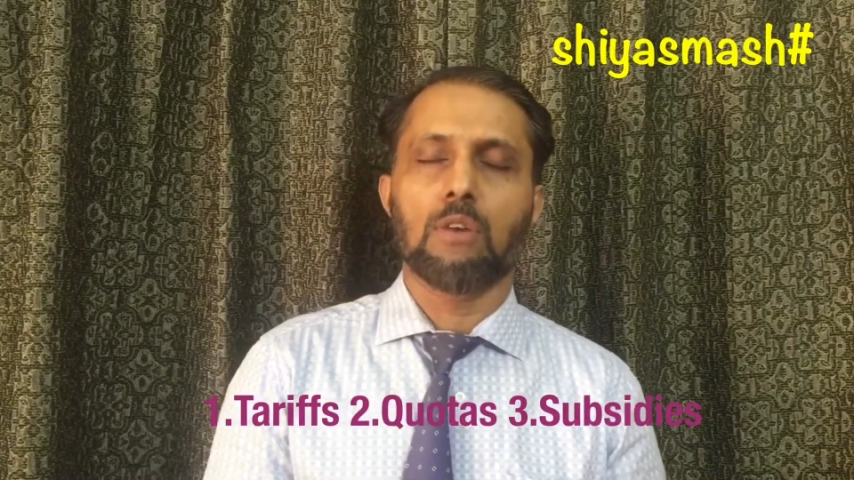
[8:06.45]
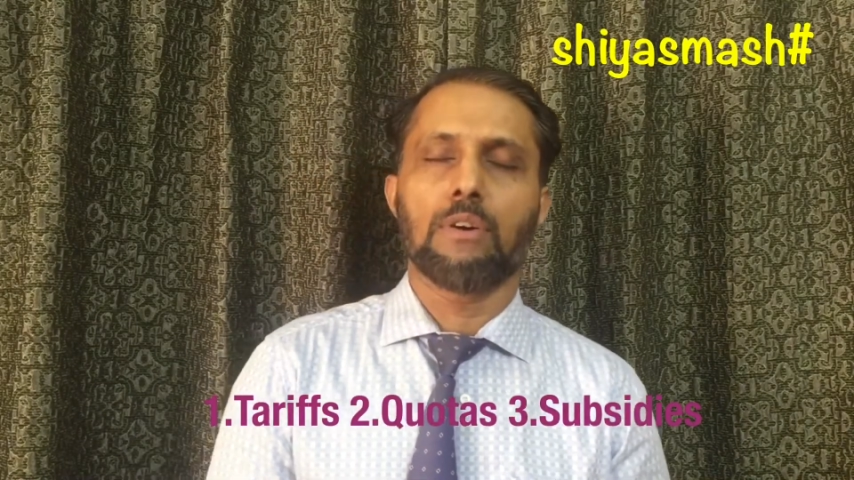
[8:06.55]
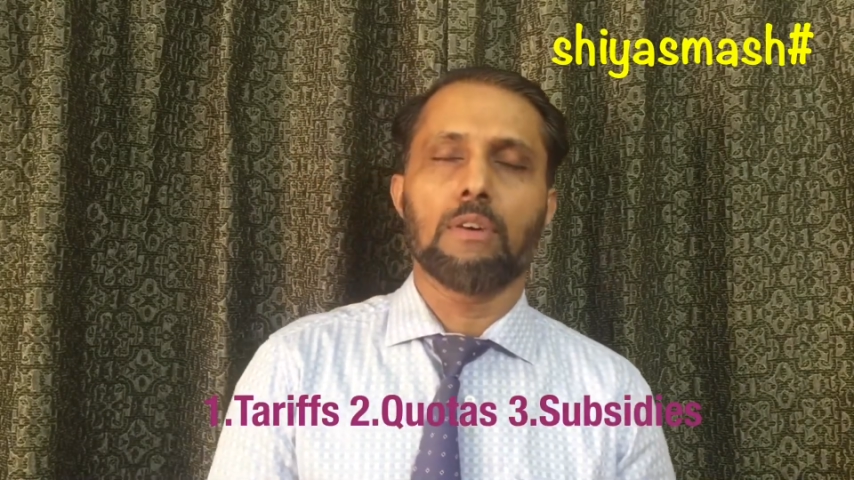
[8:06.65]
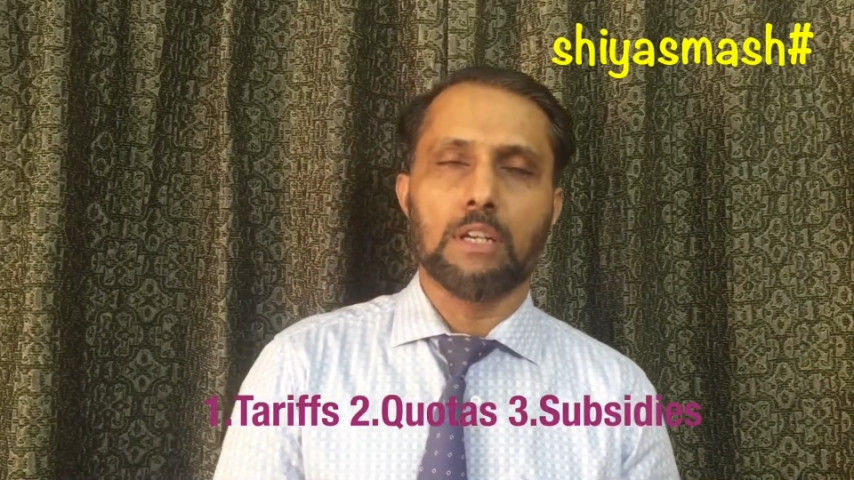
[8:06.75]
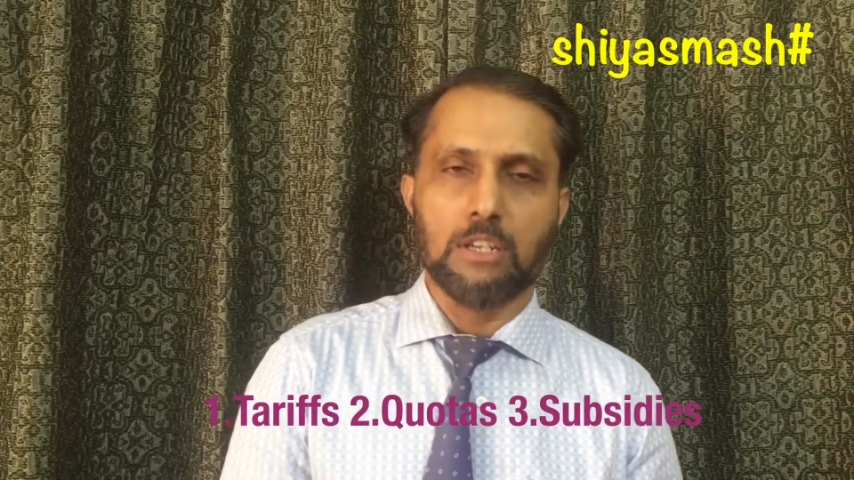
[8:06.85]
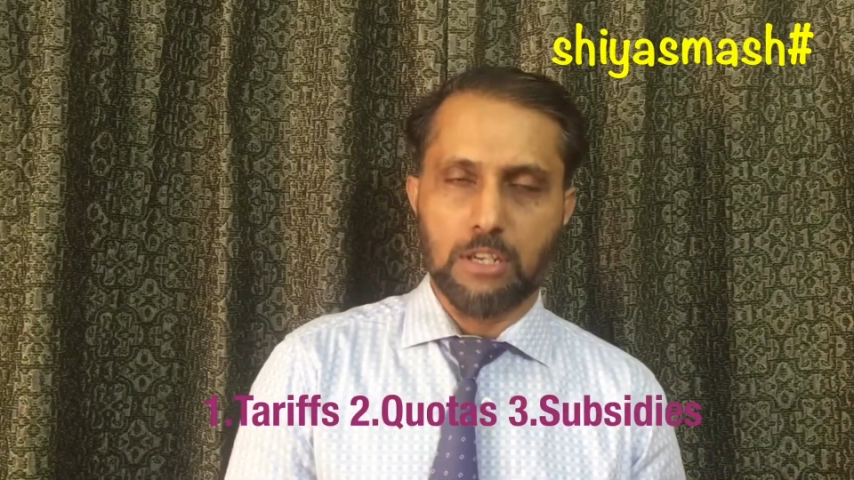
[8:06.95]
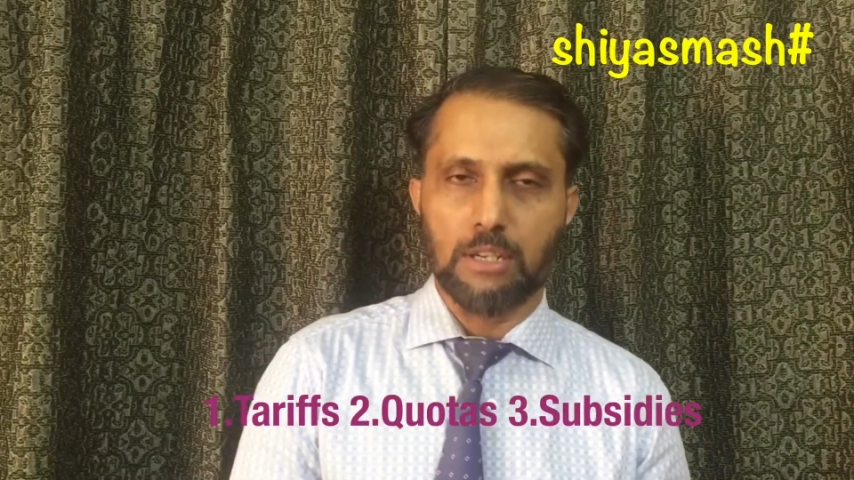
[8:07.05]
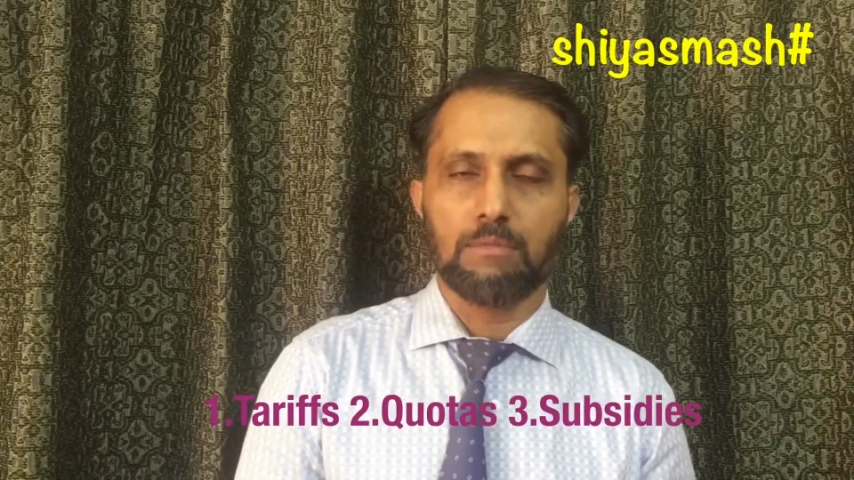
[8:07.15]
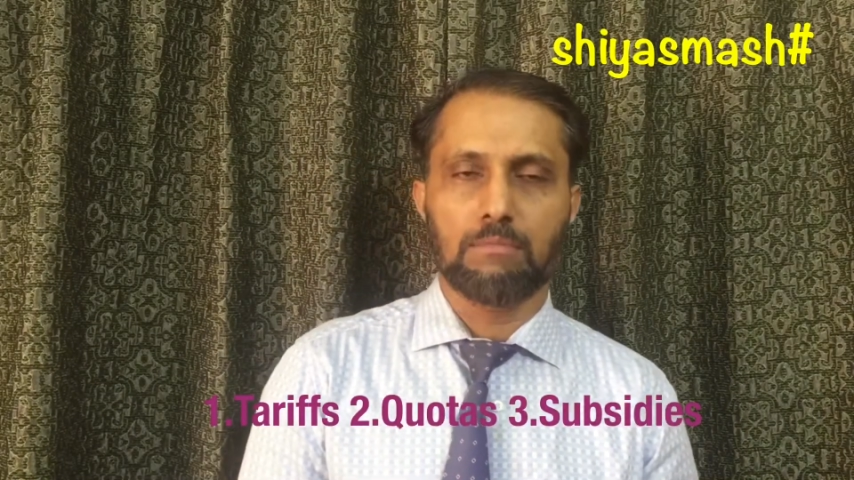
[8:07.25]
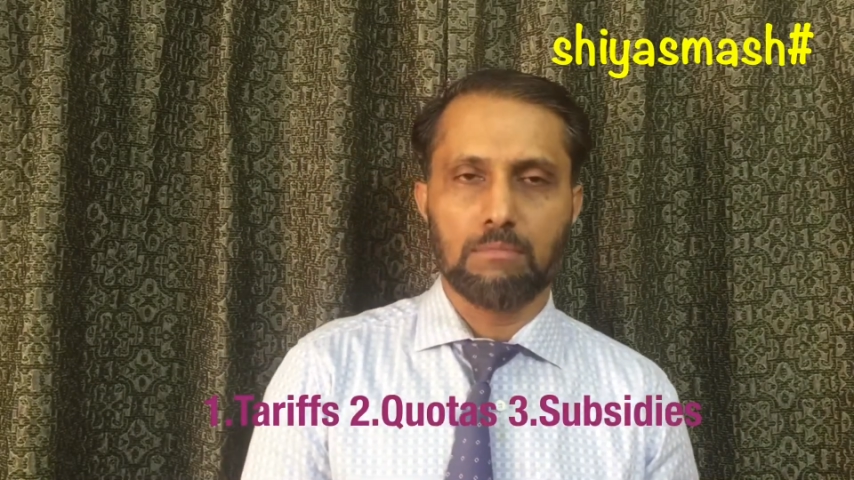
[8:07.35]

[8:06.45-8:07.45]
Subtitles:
of our country.